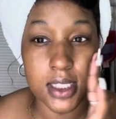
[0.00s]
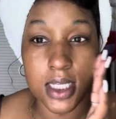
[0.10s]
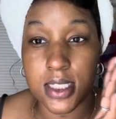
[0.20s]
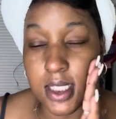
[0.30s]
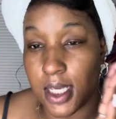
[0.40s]
that
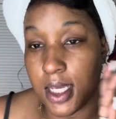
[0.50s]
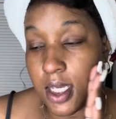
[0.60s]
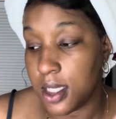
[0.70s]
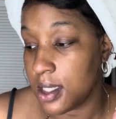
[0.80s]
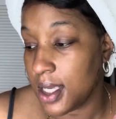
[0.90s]

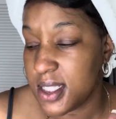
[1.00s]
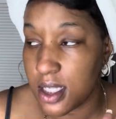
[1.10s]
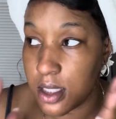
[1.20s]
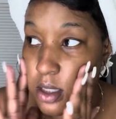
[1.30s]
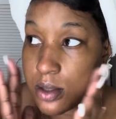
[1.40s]
stay, gets a
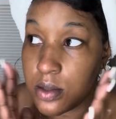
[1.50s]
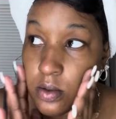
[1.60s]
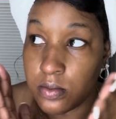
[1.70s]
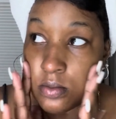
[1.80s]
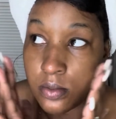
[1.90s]
little
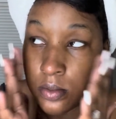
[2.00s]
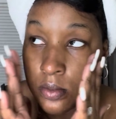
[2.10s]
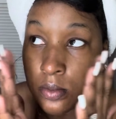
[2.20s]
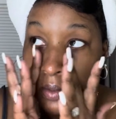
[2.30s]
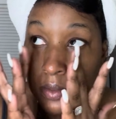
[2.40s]

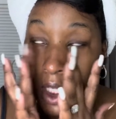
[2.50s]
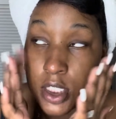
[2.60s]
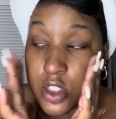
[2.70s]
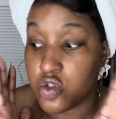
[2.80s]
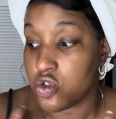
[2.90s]

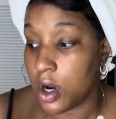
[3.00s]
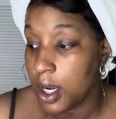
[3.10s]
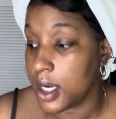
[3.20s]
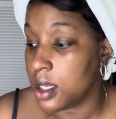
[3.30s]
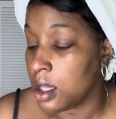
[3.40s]
nice and
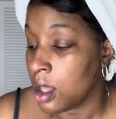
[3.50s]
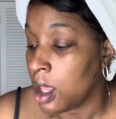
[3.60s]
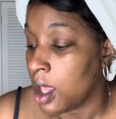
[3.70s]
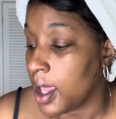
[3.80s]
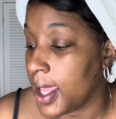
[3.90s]
dried.
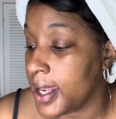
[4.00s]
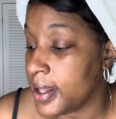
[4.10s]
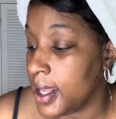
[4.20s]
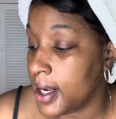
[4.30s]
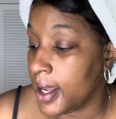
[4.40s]
And
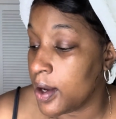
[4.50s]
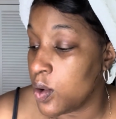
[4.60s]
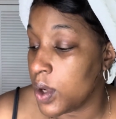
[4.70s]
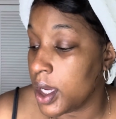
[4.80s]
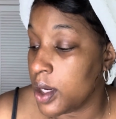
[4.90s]
then I
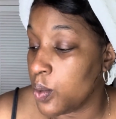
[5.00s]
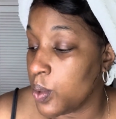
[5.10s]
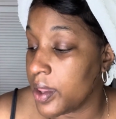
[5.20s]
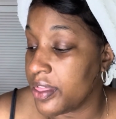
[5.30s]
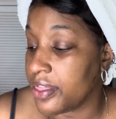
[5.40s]
go in
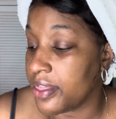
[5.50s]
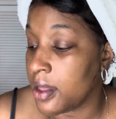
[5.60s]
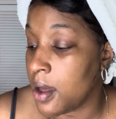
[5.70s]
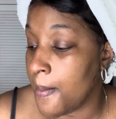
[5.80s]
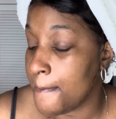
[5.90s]
with
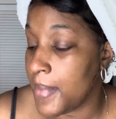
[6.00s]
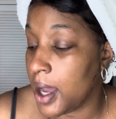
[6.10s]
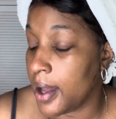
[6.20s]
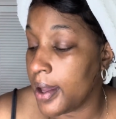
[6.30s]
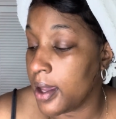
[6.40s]

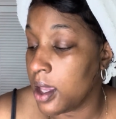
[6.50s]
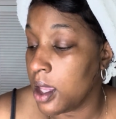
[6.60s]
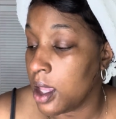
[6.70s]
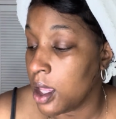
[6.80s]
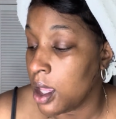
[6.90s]
my
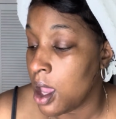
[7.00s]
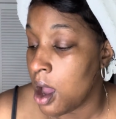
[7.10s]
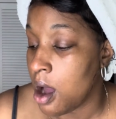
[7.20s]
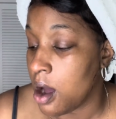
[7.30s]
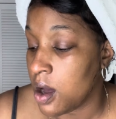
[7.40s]

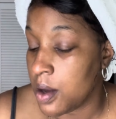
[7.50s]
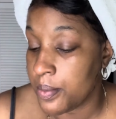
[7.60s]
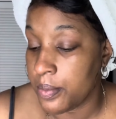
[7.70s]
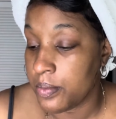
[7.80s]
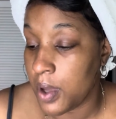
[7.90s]

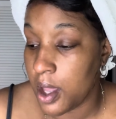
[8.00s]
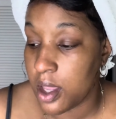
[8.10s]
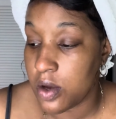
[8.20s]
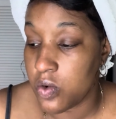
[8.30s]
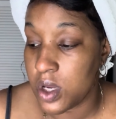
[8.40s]
eye
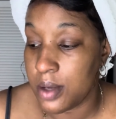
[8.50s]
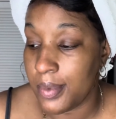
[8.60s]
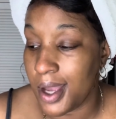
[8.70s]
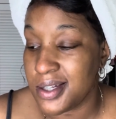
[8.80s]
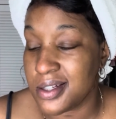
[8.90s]
cream.
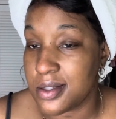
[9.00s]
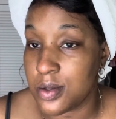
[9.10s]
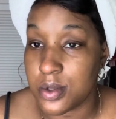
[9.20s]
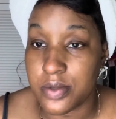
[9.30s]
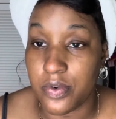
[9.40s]
I just
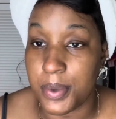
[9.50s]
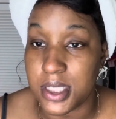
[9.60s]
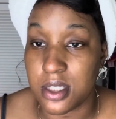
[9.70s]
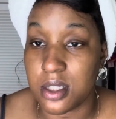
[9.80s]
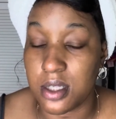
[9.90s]
use this for
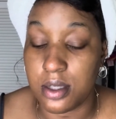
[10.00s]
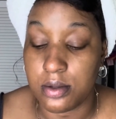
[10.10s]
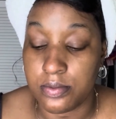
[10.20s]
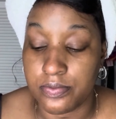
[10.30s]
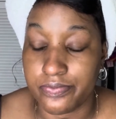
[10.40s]
basically,
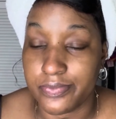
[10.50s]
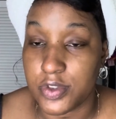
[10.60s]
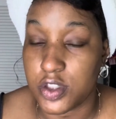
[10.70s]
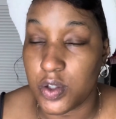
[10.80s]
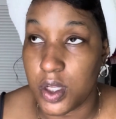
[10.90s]

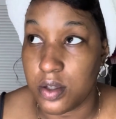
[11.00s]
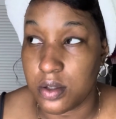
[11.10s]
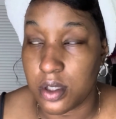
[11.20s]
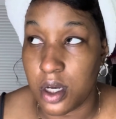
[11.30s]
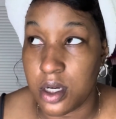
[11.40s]
so I look